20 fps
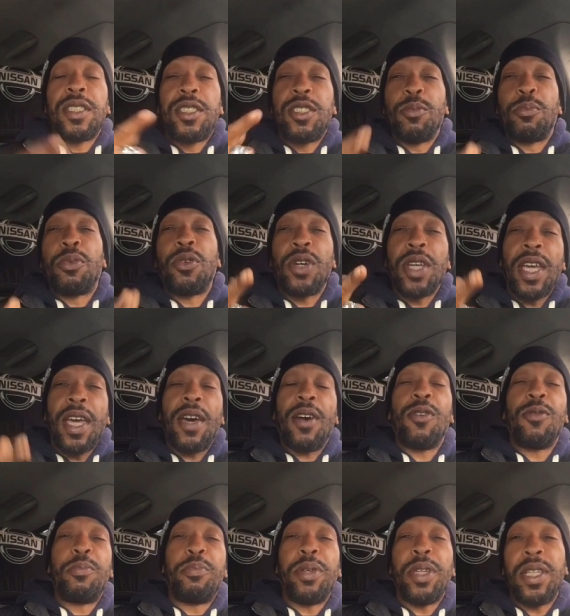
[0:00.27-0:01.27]
your boy
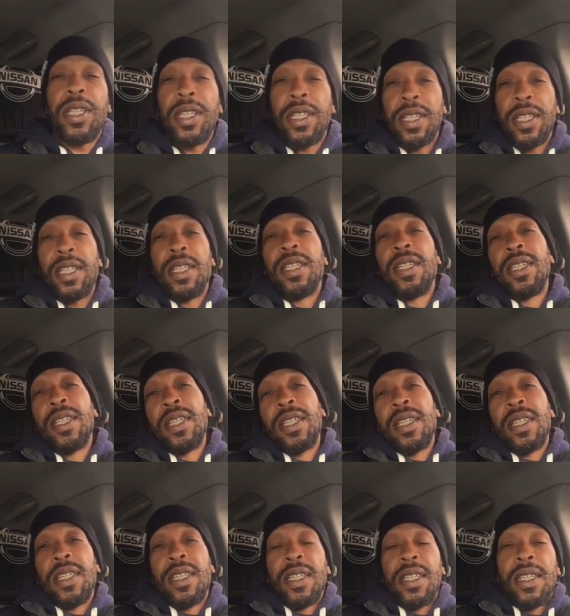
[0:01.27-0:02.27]
LB,
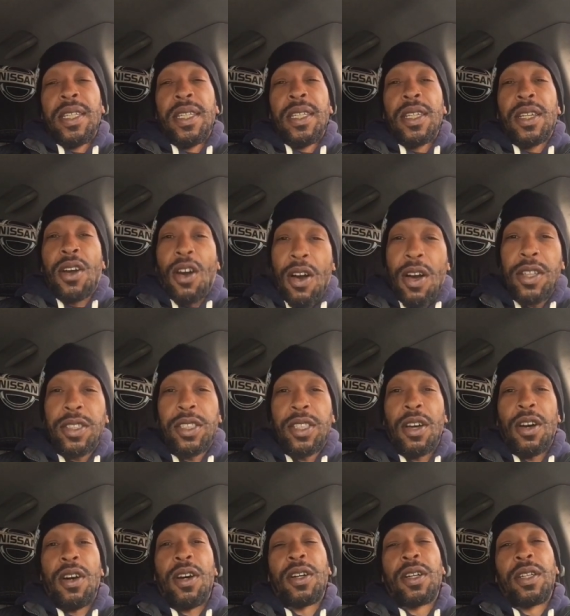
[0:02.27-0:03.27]
Car
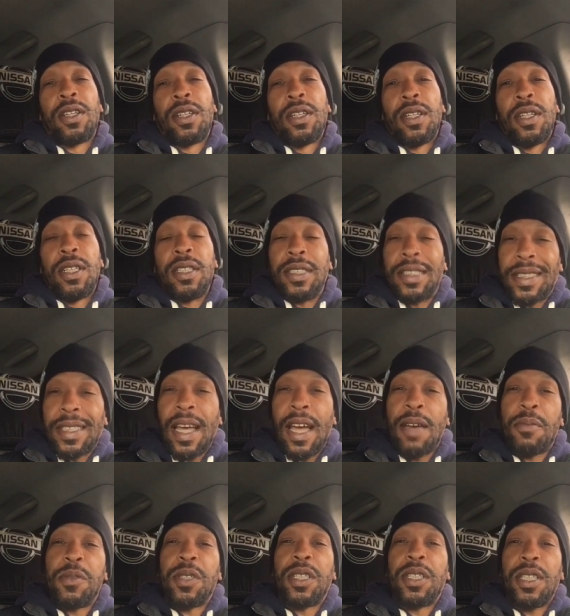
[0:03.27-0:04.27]
Talk. It's time
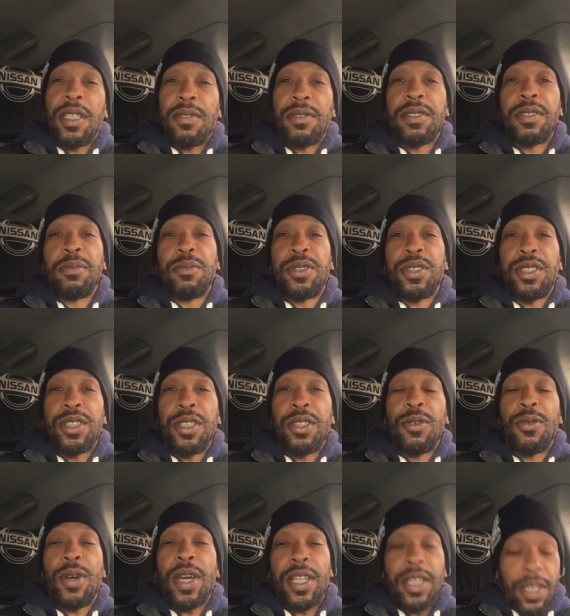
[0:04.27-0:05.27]
to give some shit
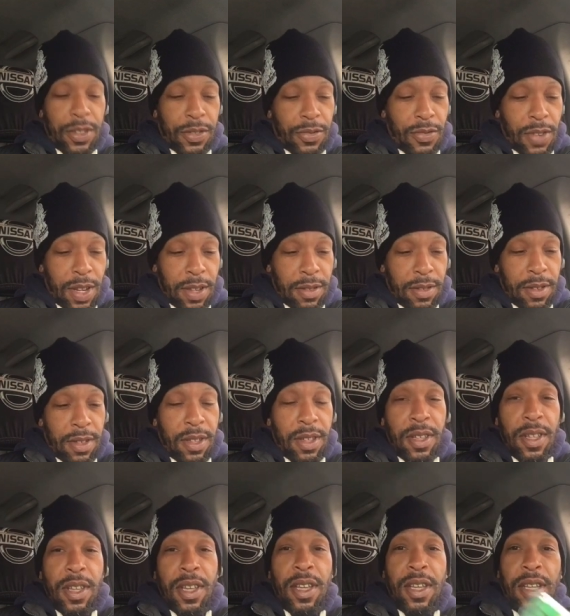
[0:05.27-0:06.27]
away. That's right.
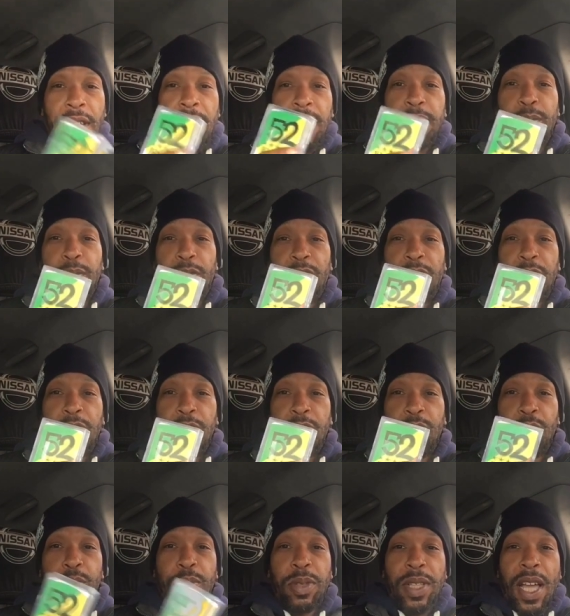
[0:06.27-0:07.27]
Got some 52
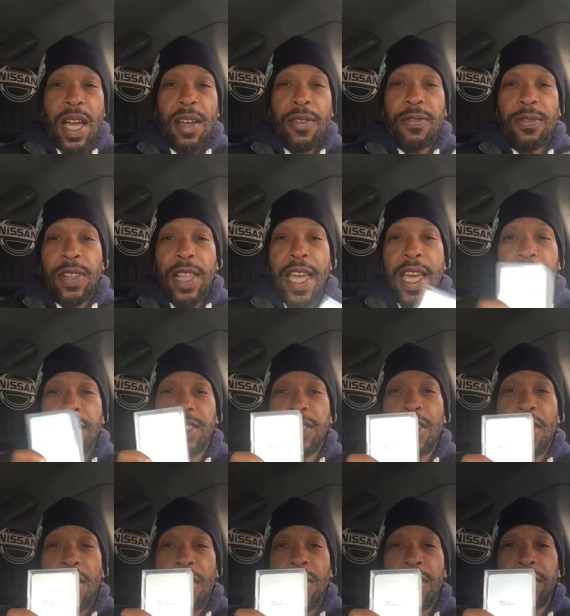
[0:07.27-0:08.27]
block flash
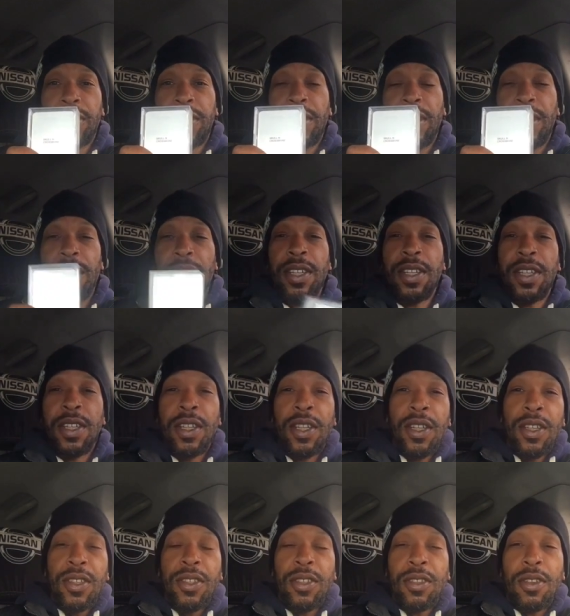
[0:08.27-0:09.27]
cards here.
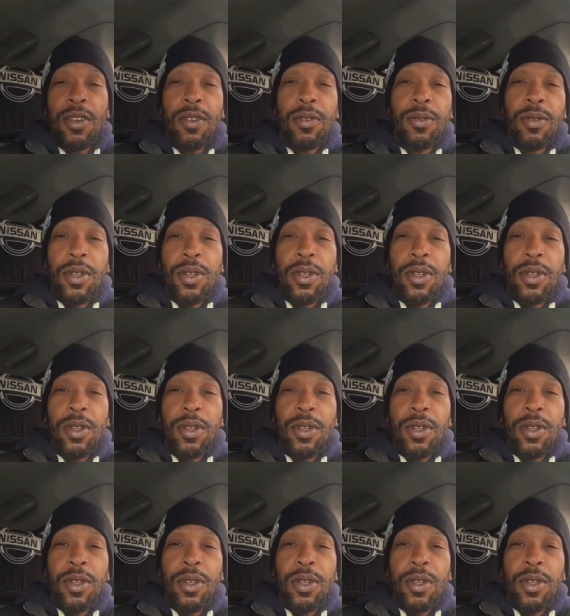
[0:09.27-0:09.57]
You know,